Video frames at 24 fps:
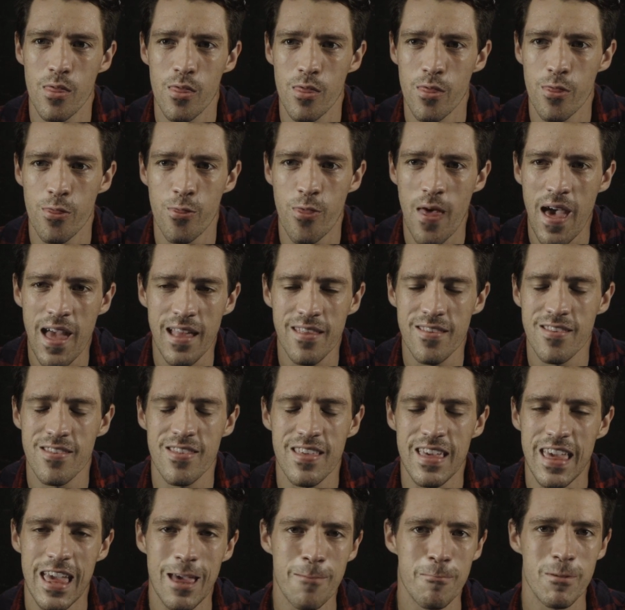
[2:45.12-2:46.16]
That's
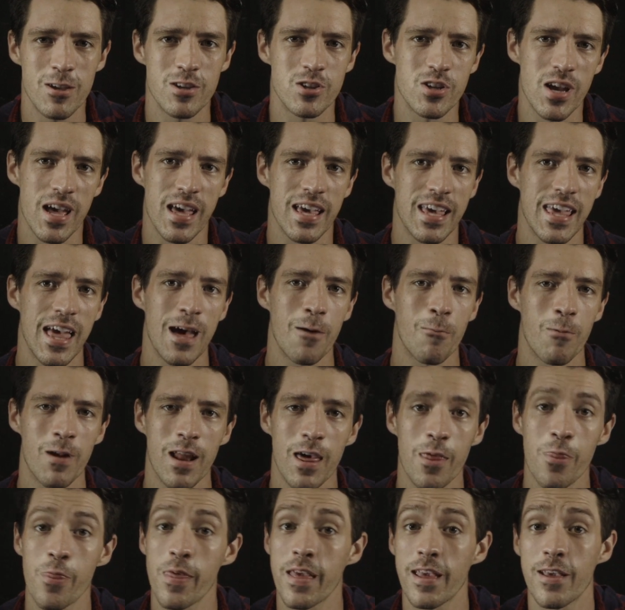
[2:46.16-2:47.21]
the image I get when
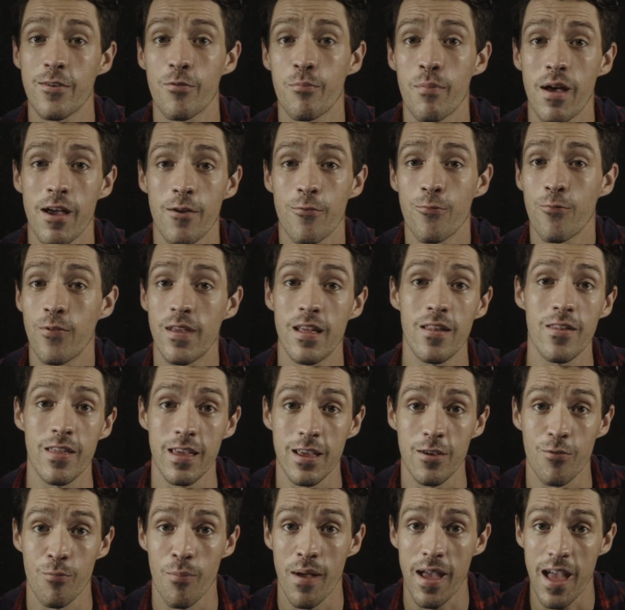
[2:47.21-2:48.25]
I think of my
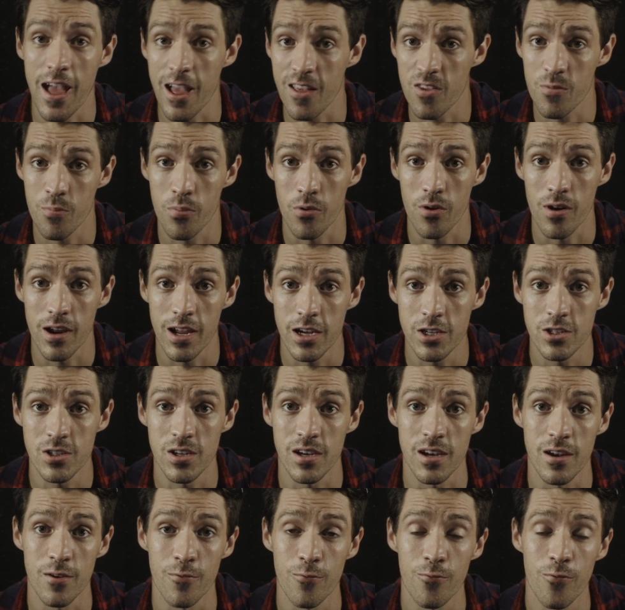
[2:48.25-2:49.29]
feeling of my
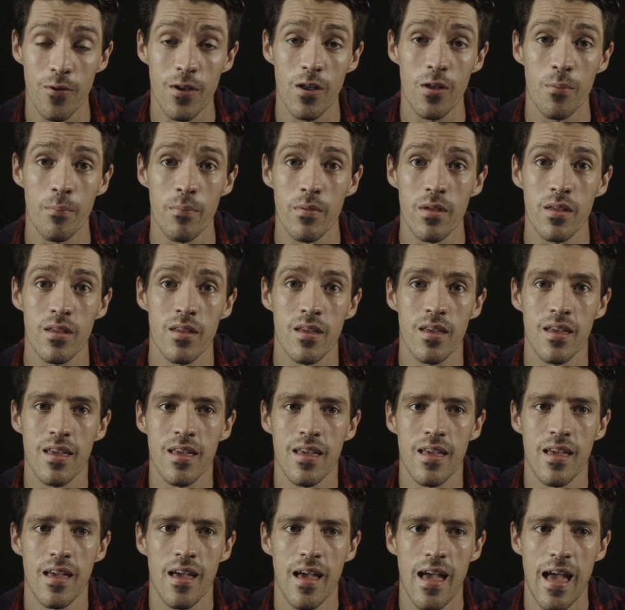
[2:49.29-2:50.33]
aspiration in film.
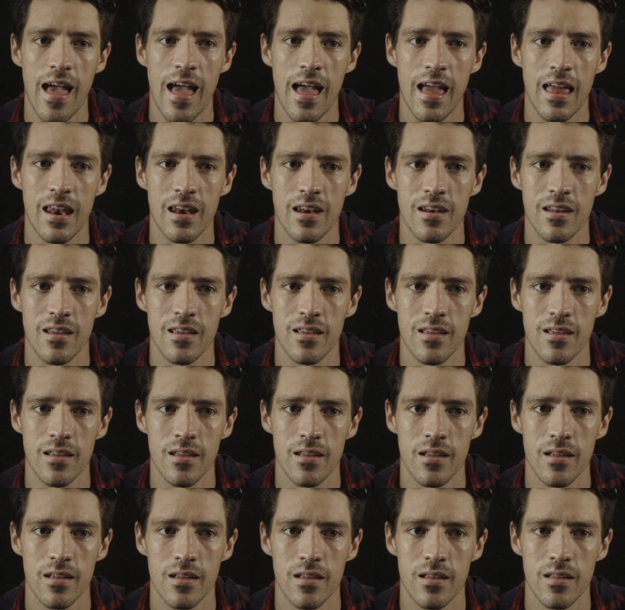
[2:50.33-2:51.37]
And
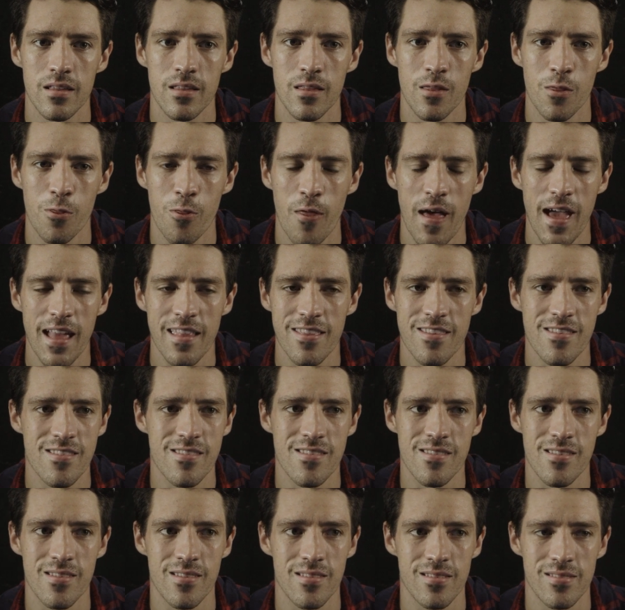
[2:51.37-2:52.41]

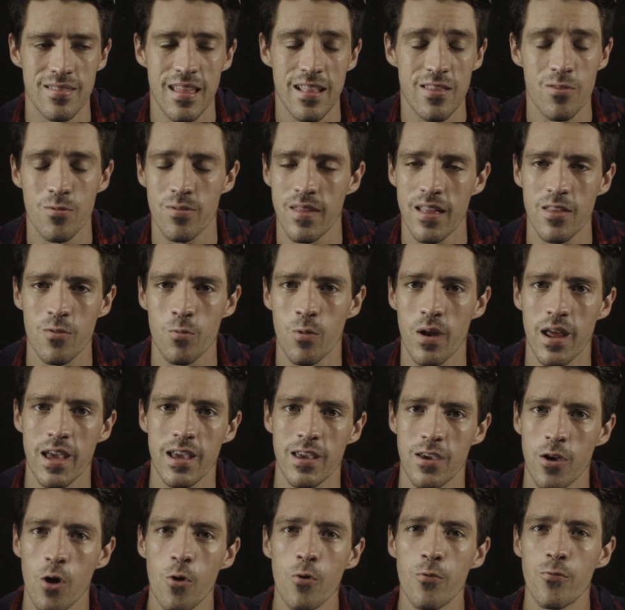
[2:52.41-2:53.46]
that's what I
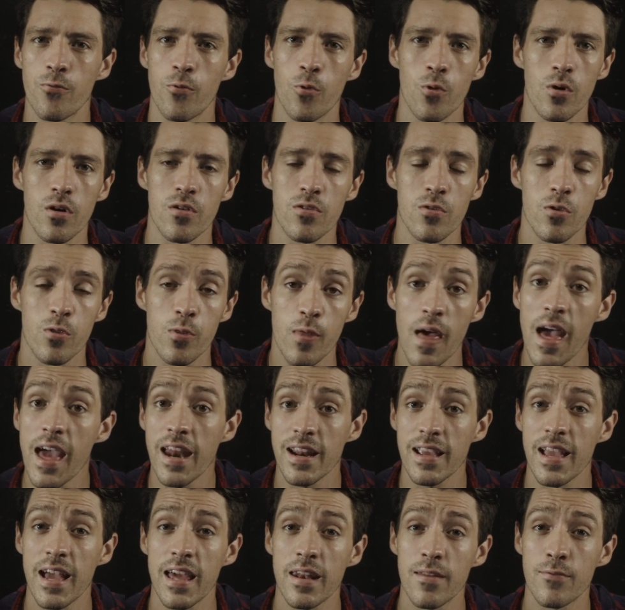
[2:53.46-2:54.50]
go for. So
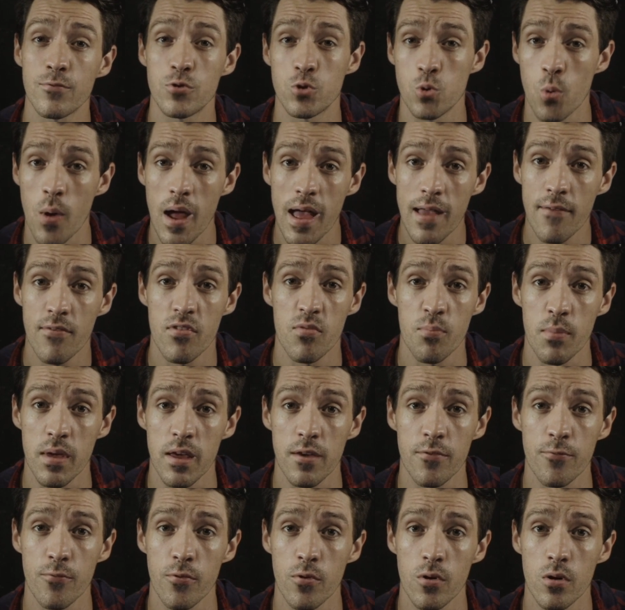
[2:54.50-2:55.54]
that kind of drives
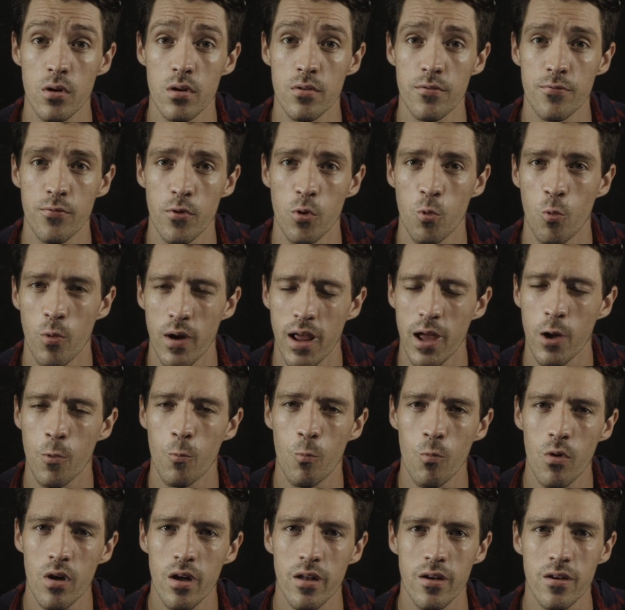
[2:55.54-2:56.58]
me for what I
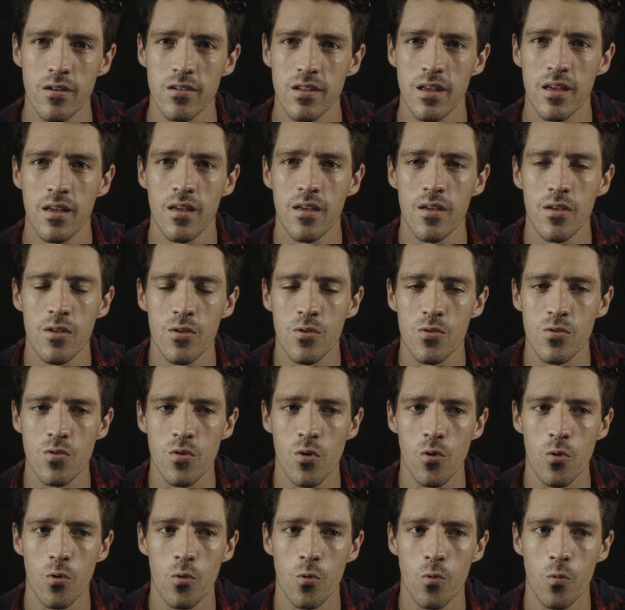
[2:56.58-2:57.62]
want.
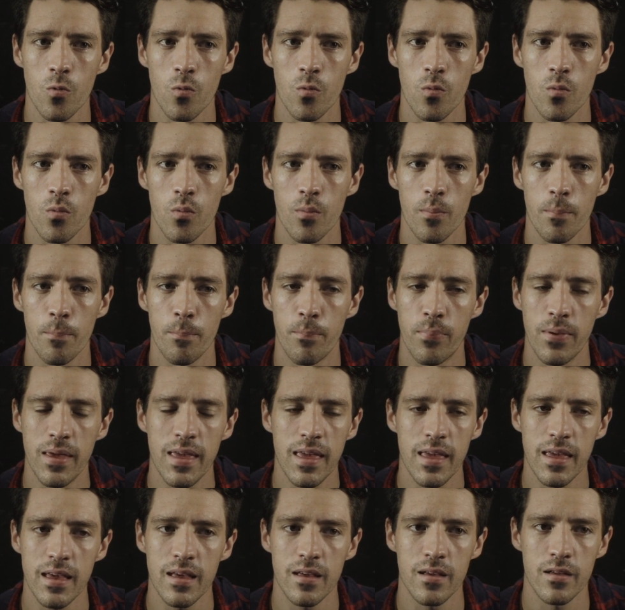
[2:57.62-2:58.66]
So
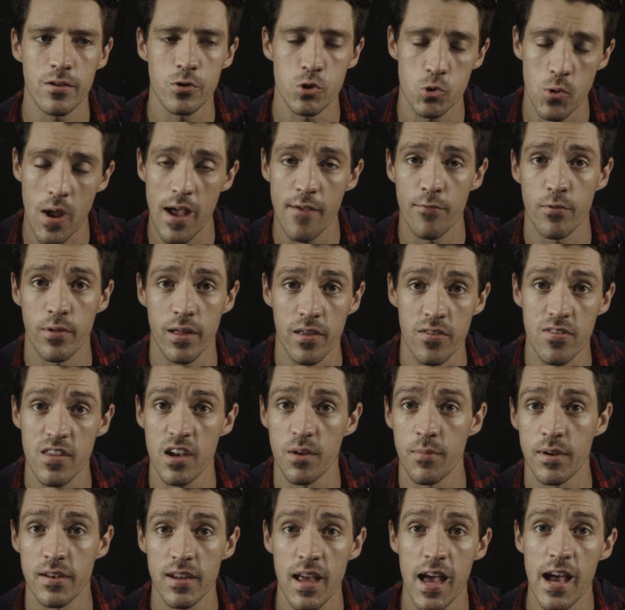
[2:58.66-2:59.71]
being a traveling
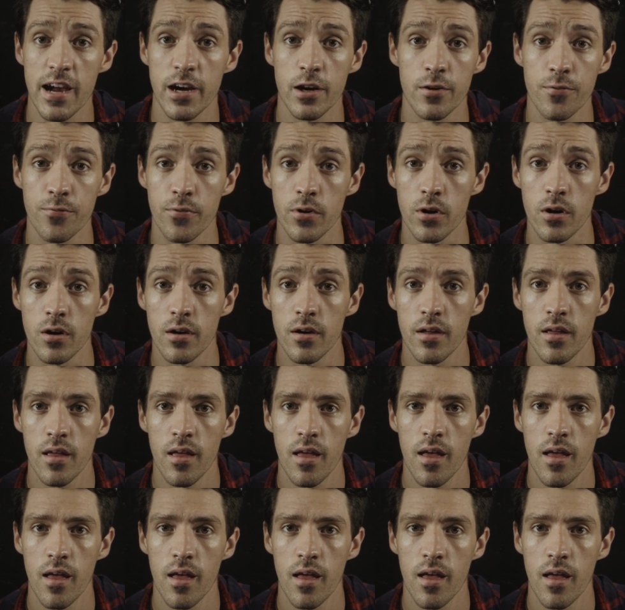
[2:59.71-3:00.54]
cinematographer,